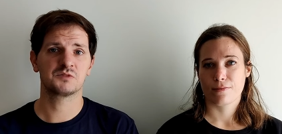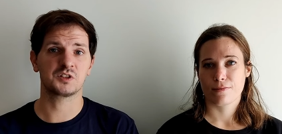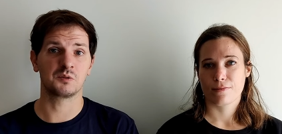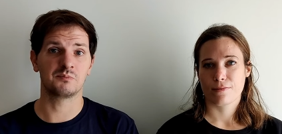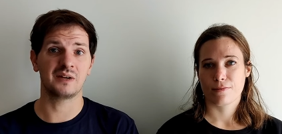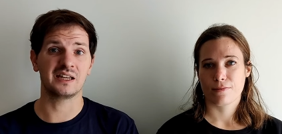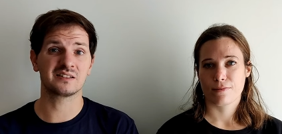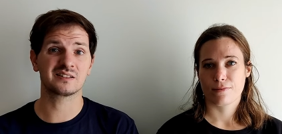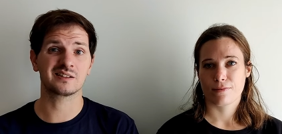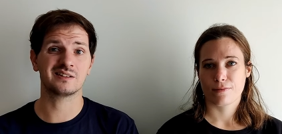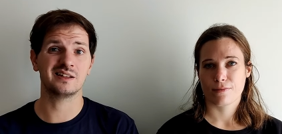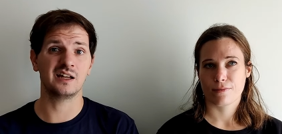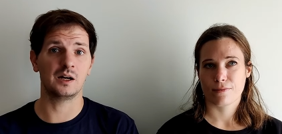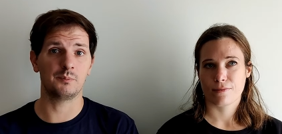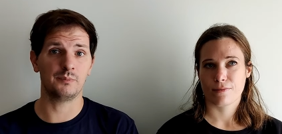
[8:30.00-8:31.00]
Speaker 1: so
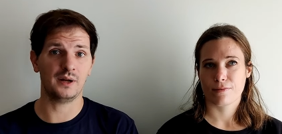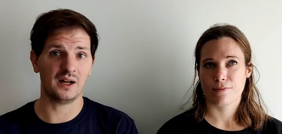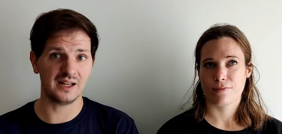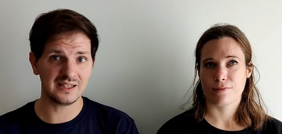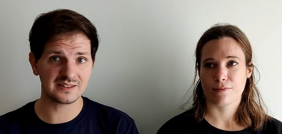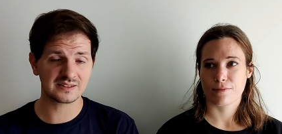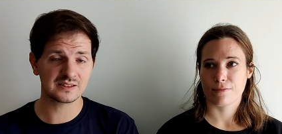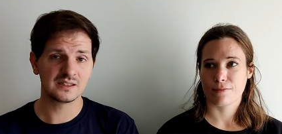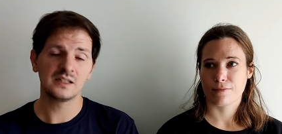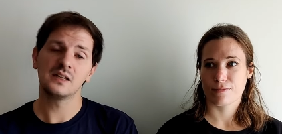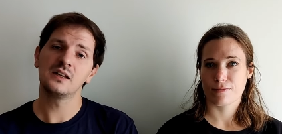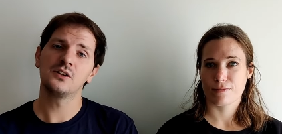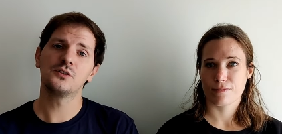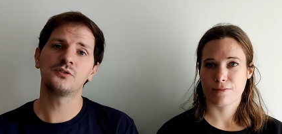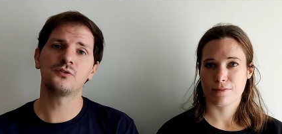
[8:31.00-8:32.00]
basically a pint,
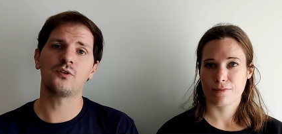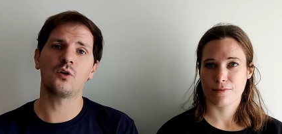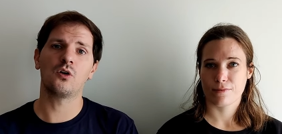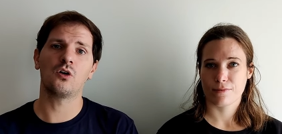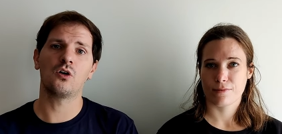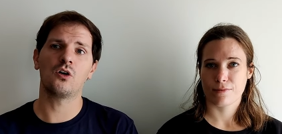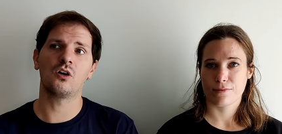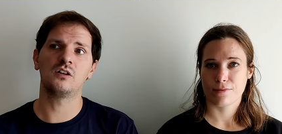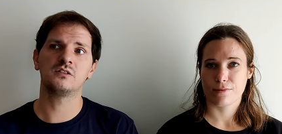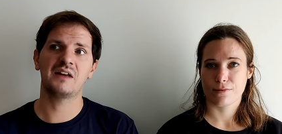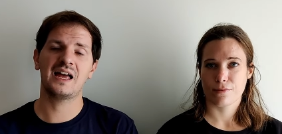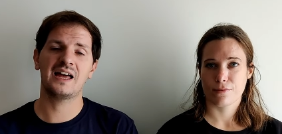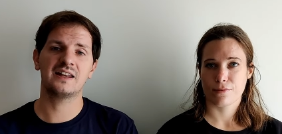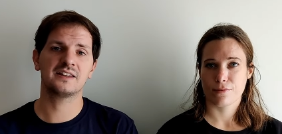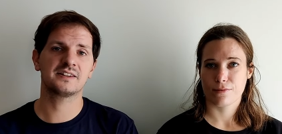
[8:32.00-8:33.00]
for
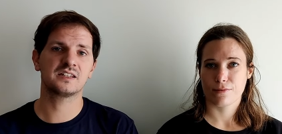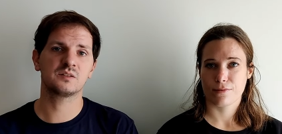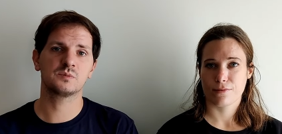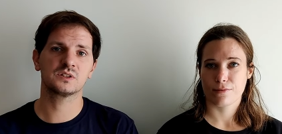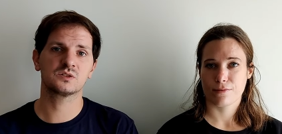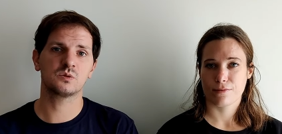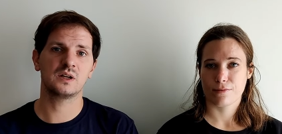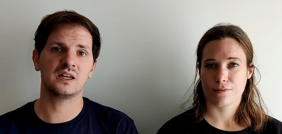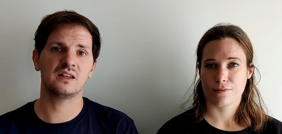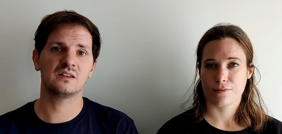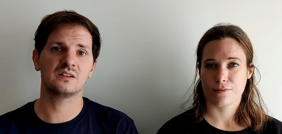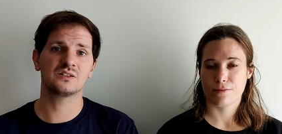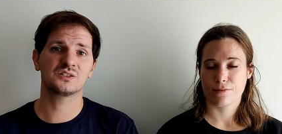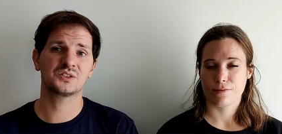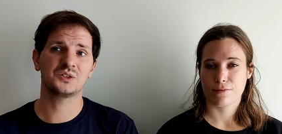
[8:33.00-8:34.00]
anything
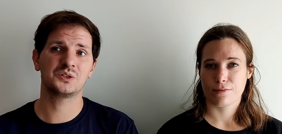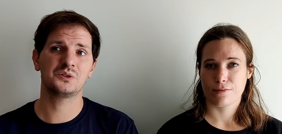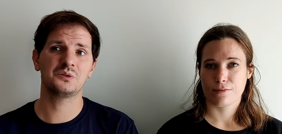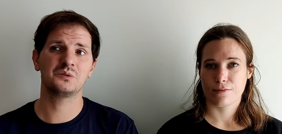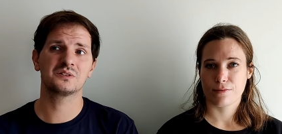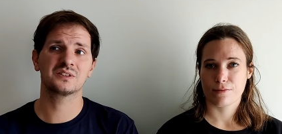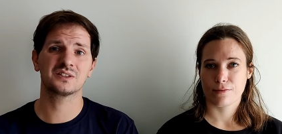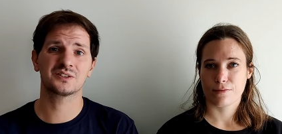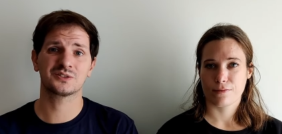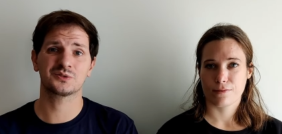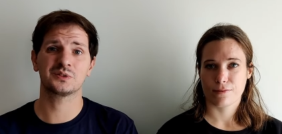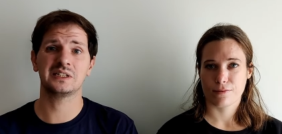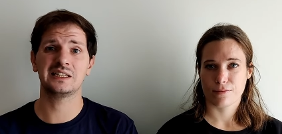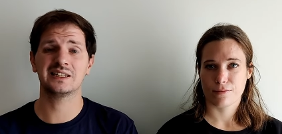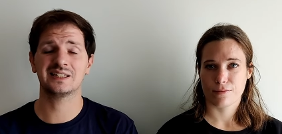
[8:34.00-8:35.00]
between two to
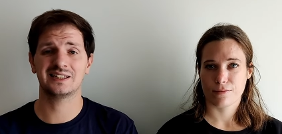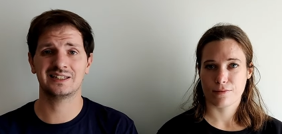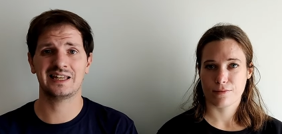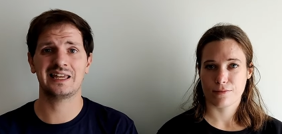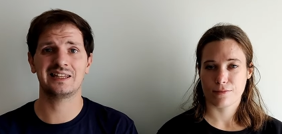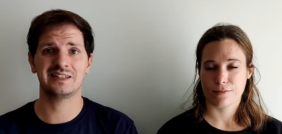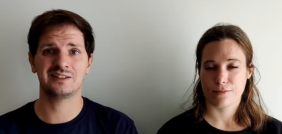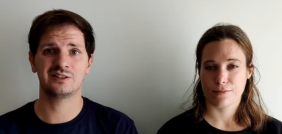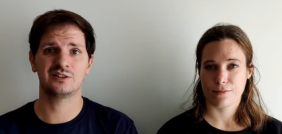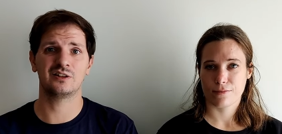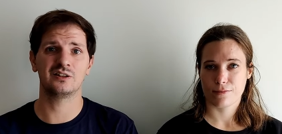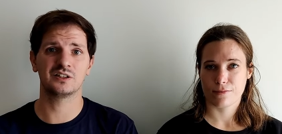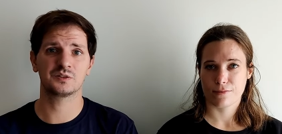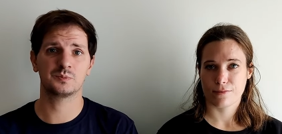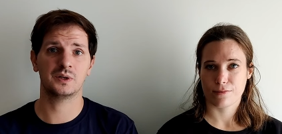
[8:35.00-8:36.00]
three Canadian
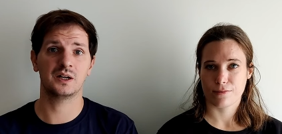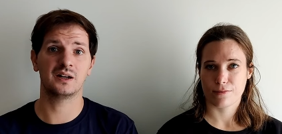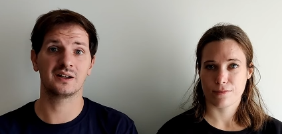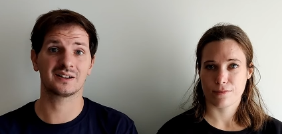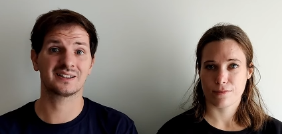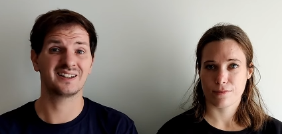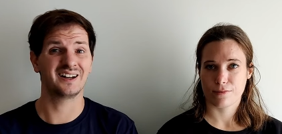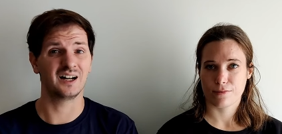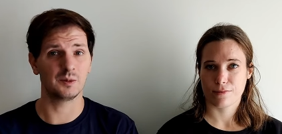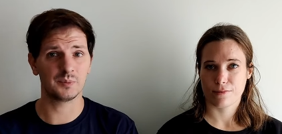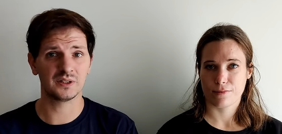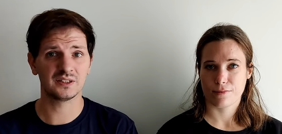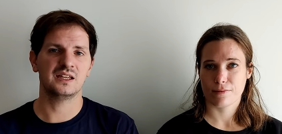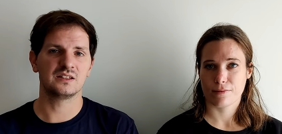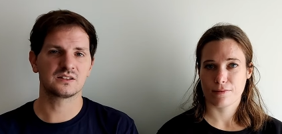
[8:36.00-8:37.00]
dollars per cup.
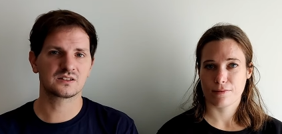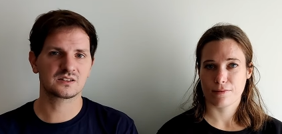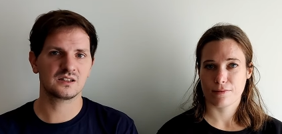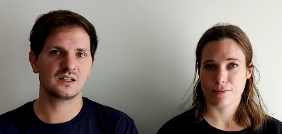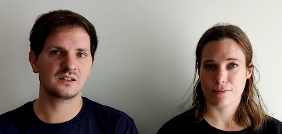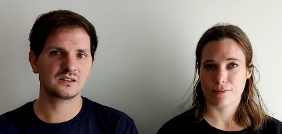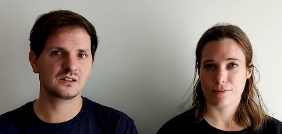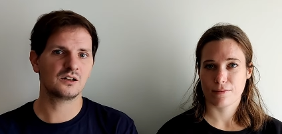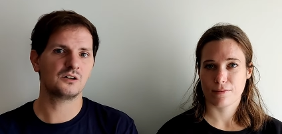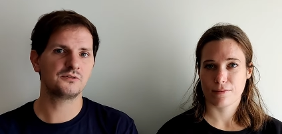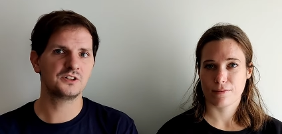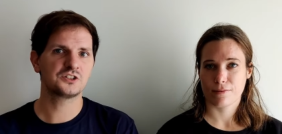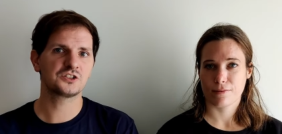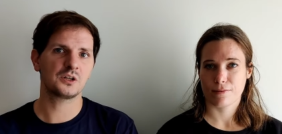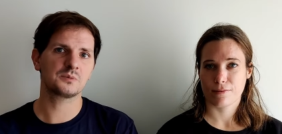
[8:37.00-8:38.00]
In certain
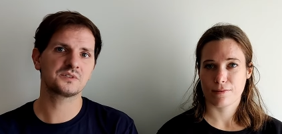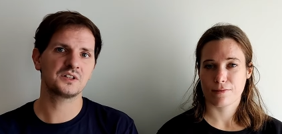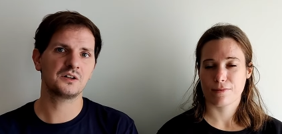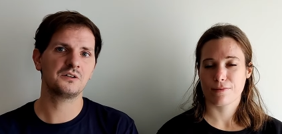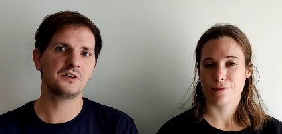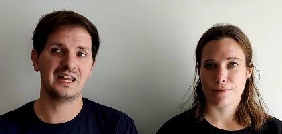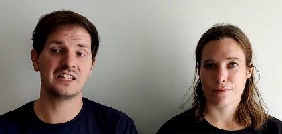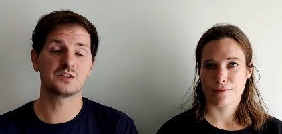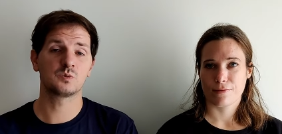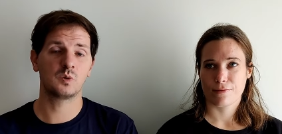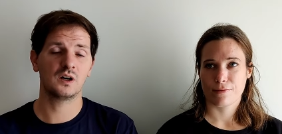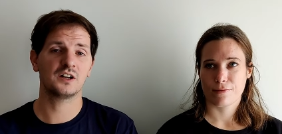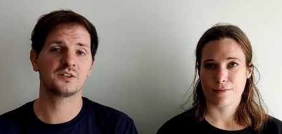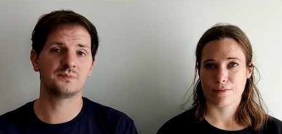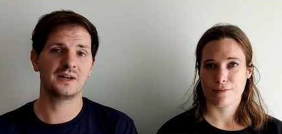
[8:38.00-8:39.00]
coffee shops, though, it's
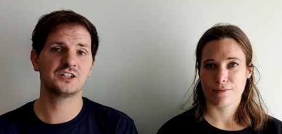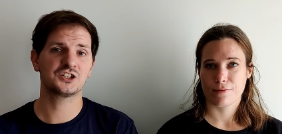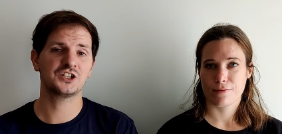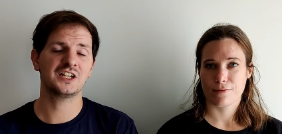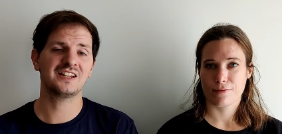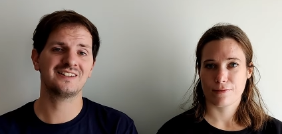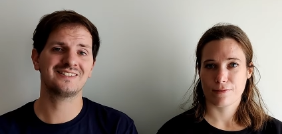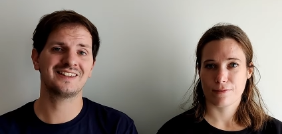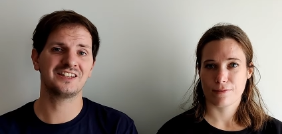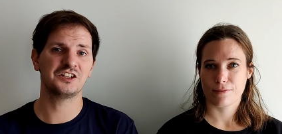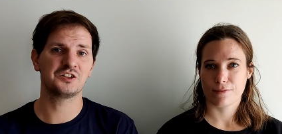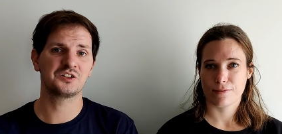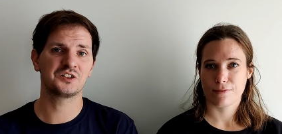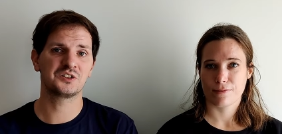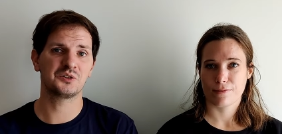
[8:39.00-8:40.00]
worth mentioning that
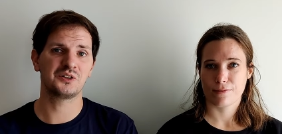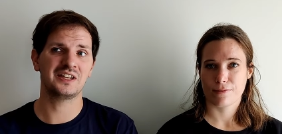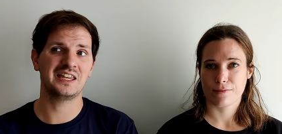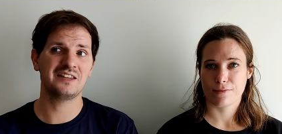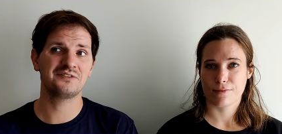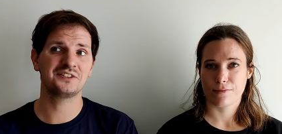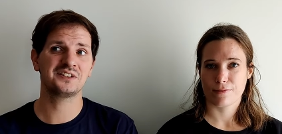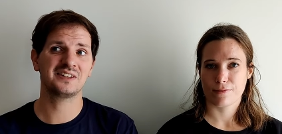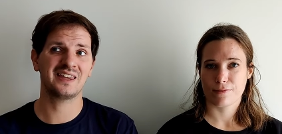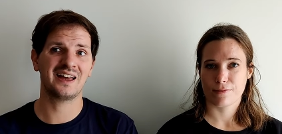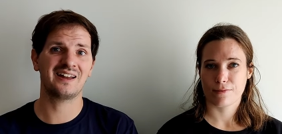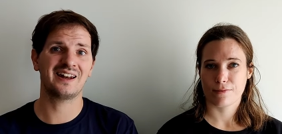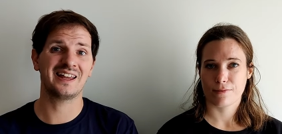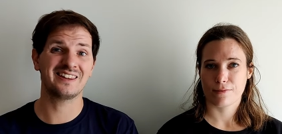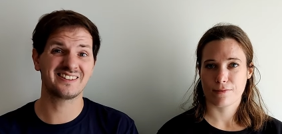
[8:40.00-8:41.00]
you could even
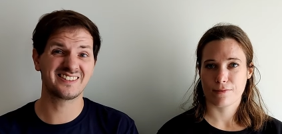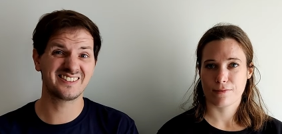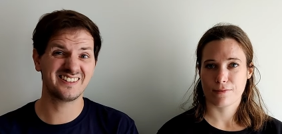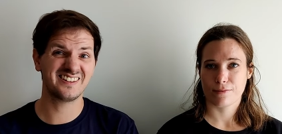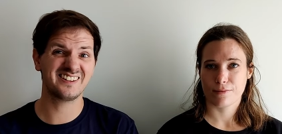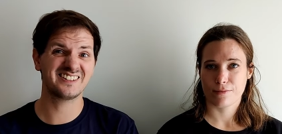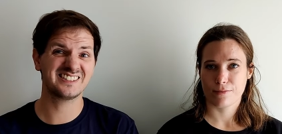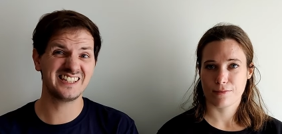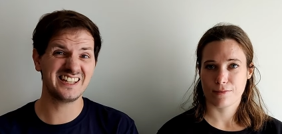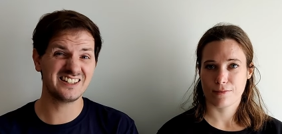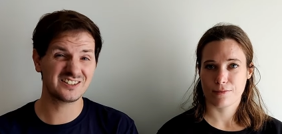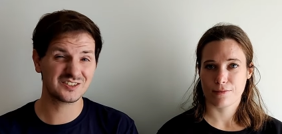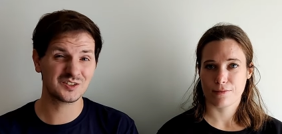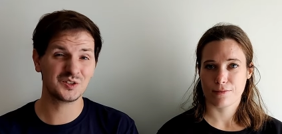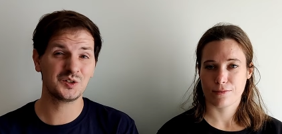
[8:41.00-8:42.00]
get a
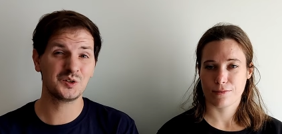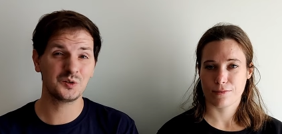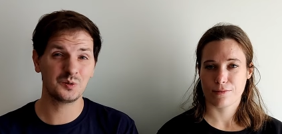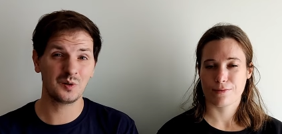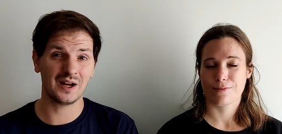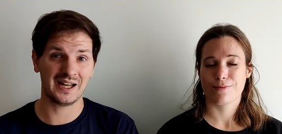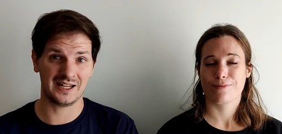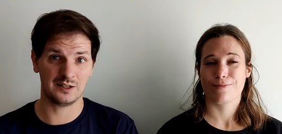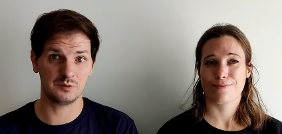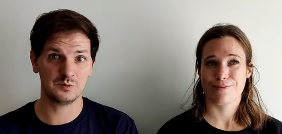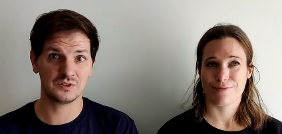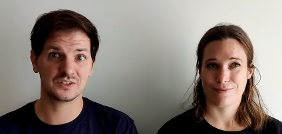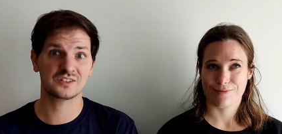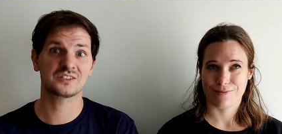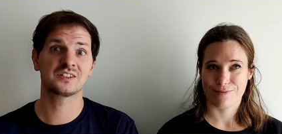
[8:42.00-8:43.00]
32
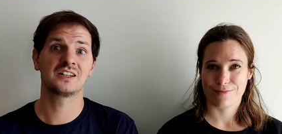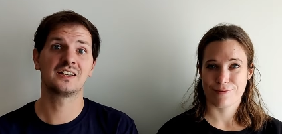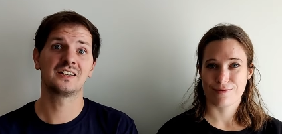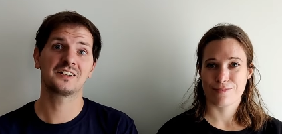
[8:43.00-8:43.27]
ounce